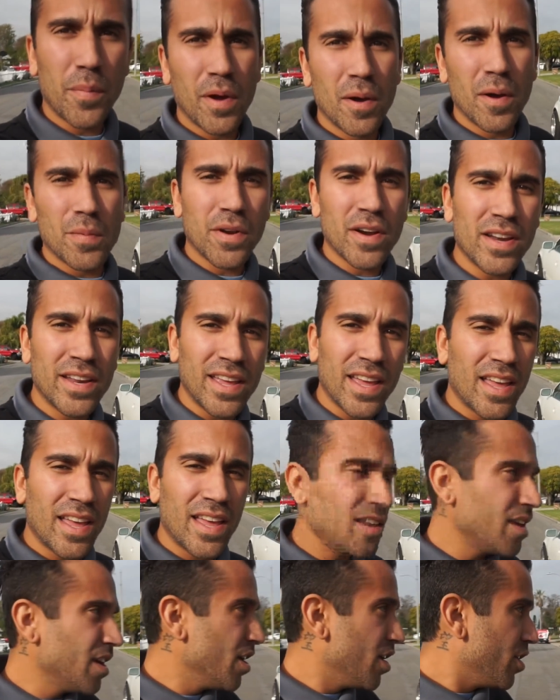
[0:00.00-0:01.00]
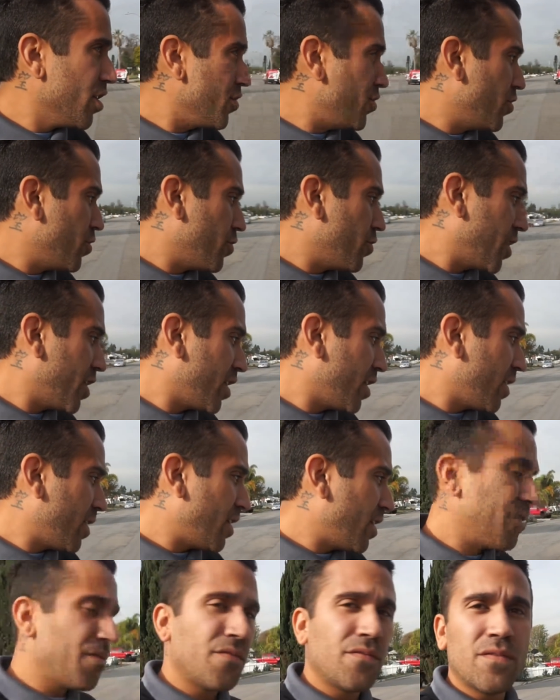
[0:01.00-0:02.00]
bumper again, doing
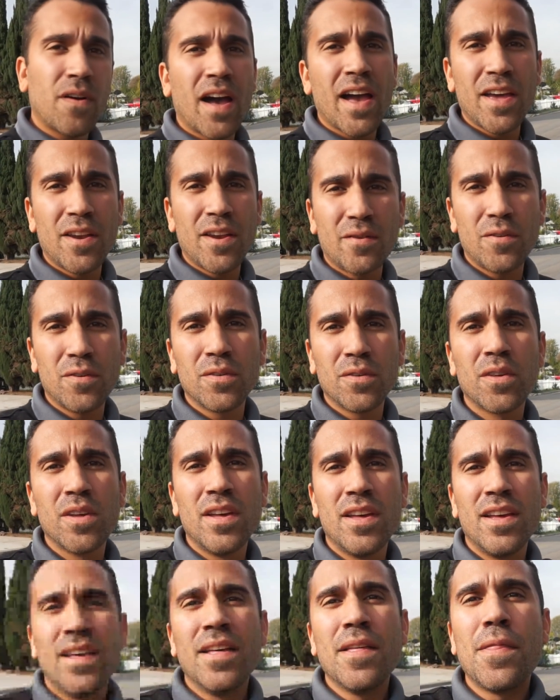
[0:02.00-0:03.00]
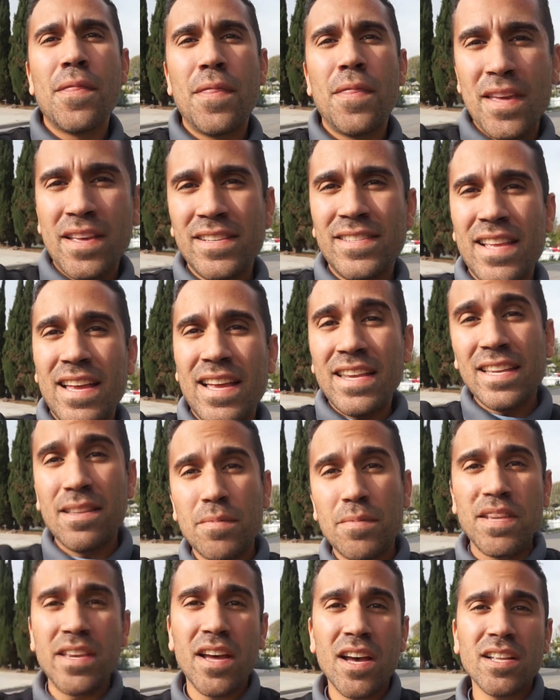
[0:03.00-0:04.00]
the final things that need to
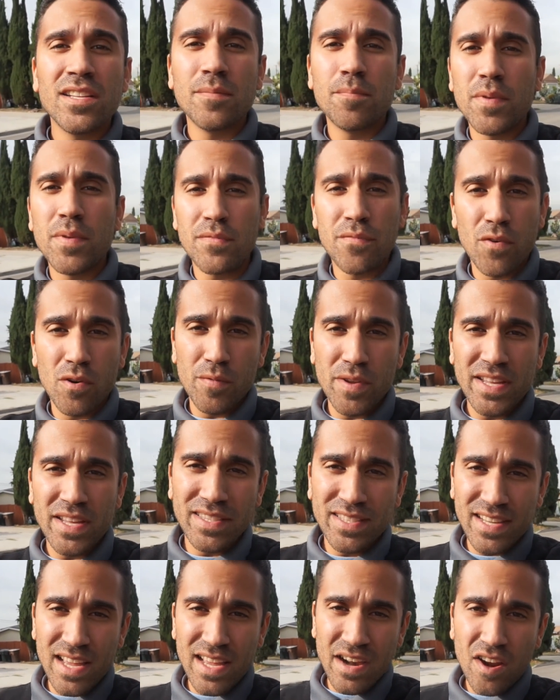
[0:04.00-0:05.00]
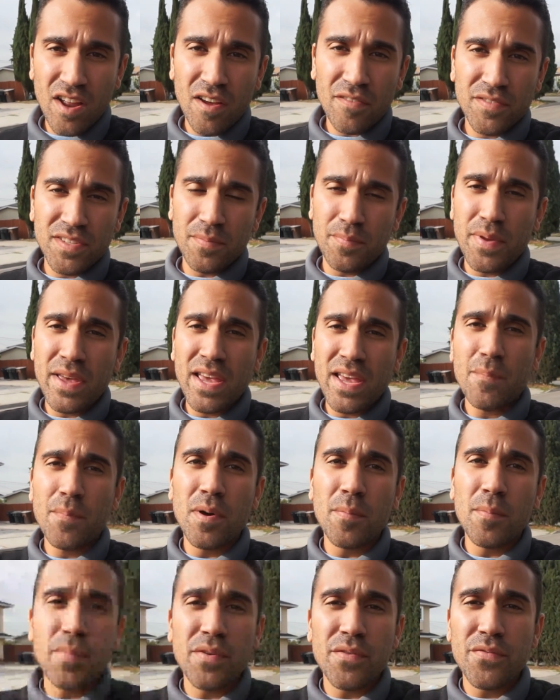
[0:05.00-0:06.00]
be done before we can send it off to paint.
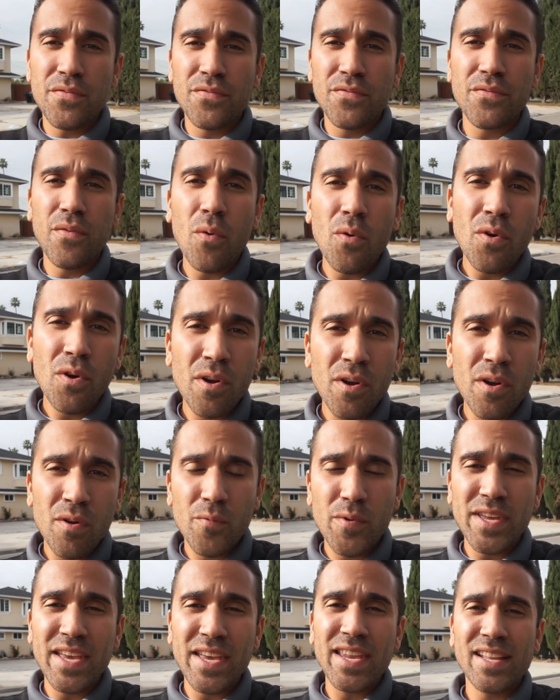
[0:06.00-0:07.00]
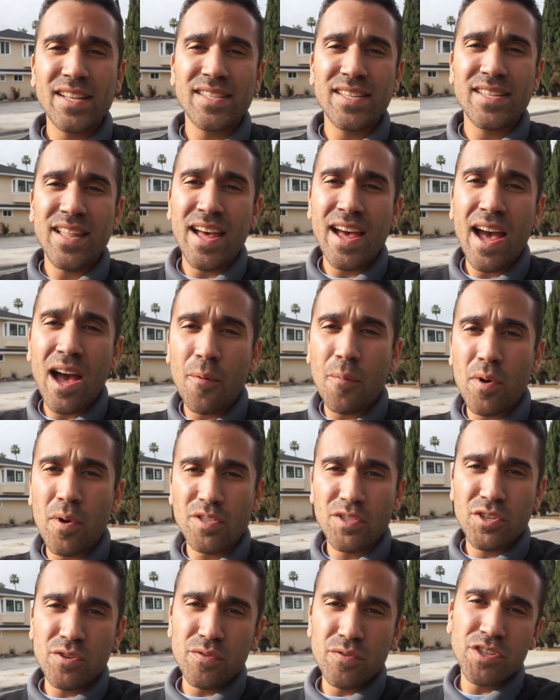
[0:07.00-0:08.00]
But before we get into that, I
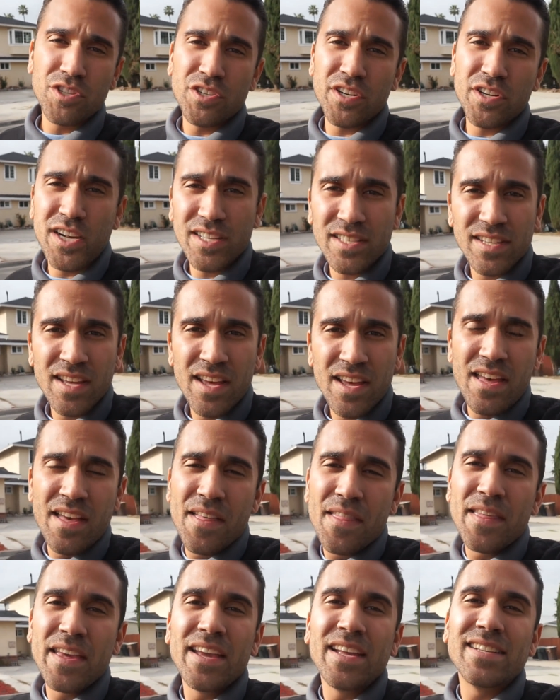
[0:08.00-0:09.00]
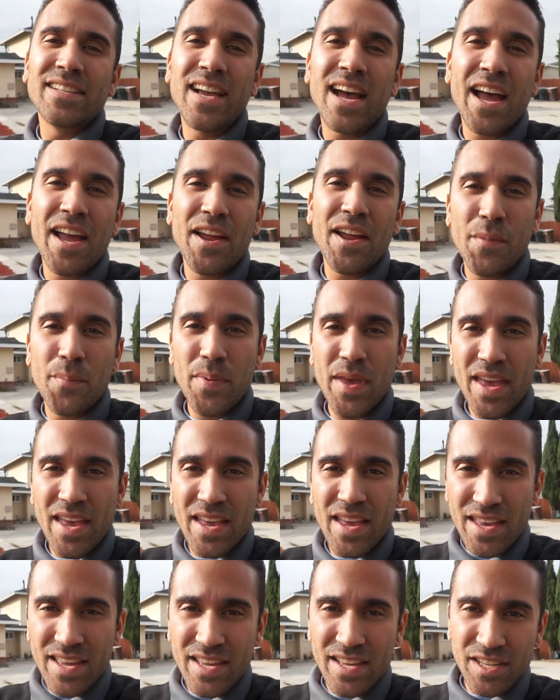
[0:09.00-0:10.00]
want to address the entire
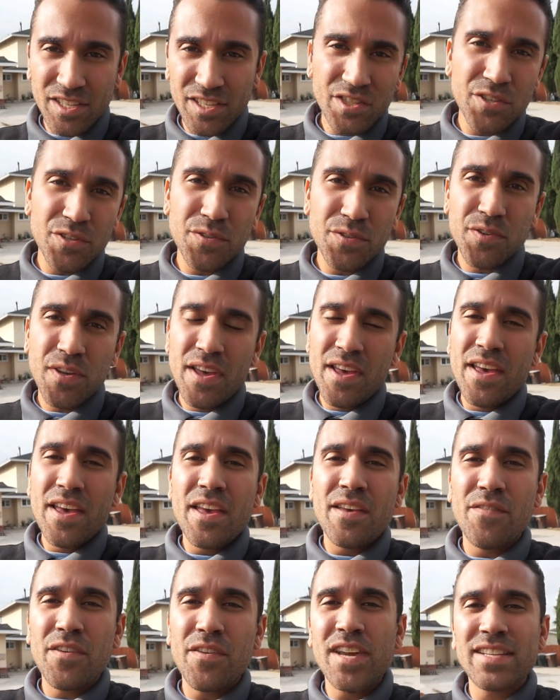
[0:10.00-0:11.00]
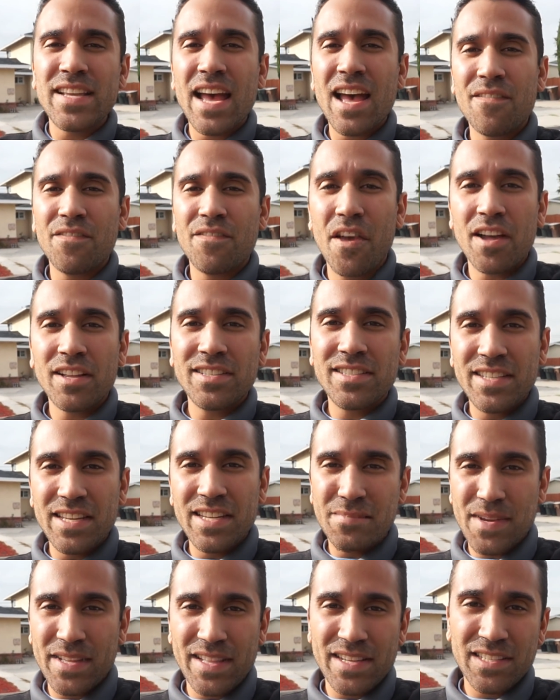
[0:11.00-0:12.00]
paint issue. If you guys have not
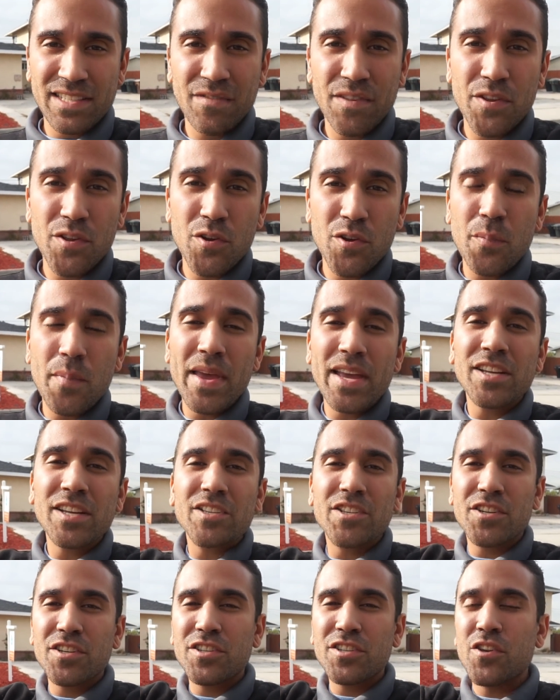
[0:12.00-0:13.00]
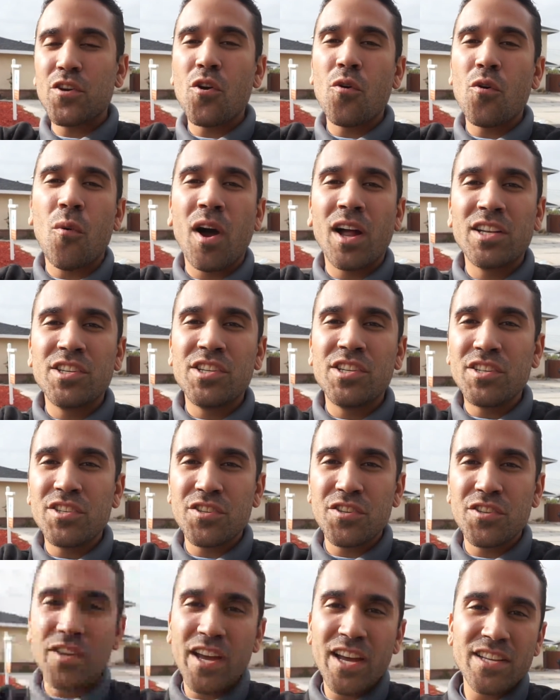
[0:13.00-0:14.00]
seen my last video, make sure to go watch it
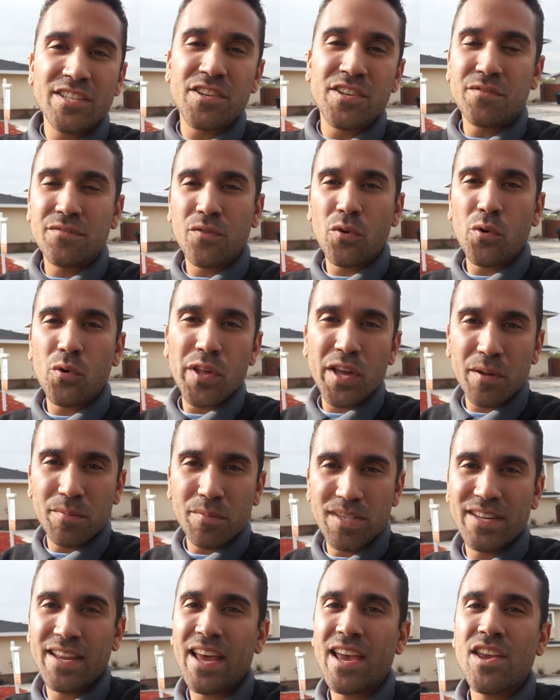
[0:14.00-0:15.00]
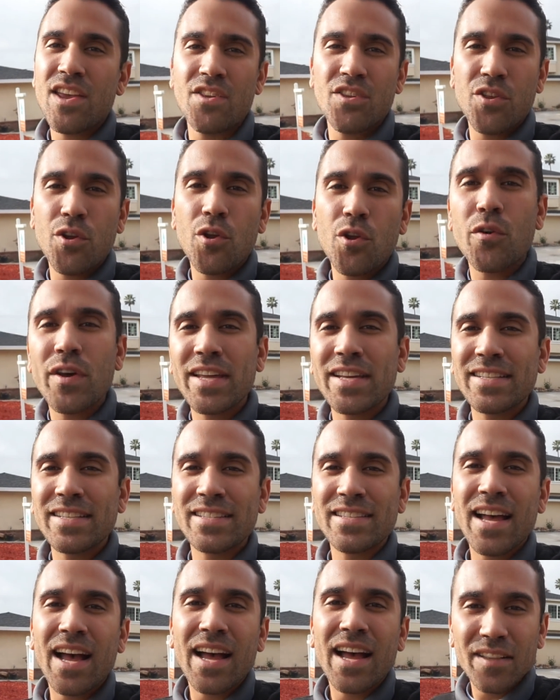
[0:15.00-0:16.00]
so you guys are fully up to date and you know
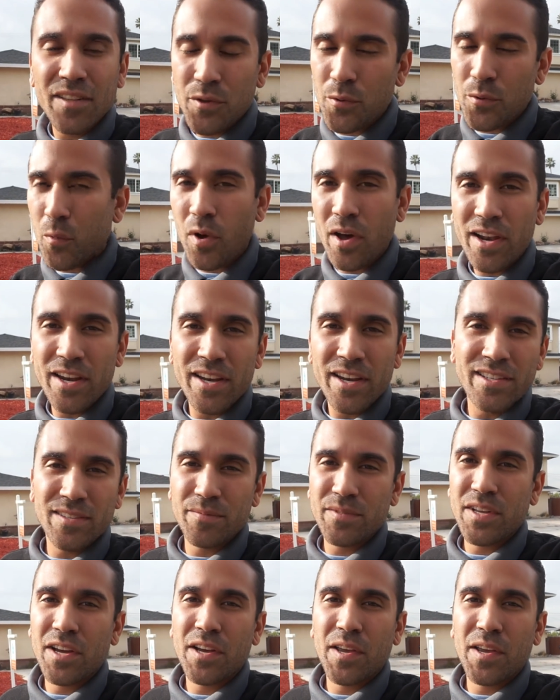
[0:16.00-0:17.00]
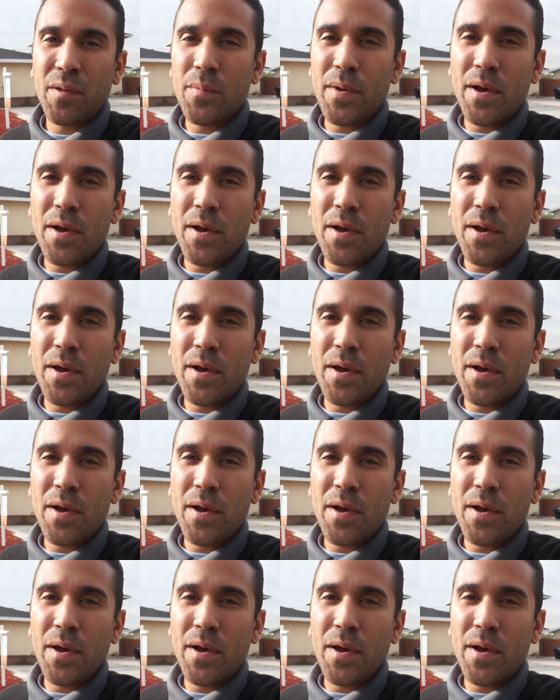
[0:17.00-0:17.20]
exactly what it is I'm talking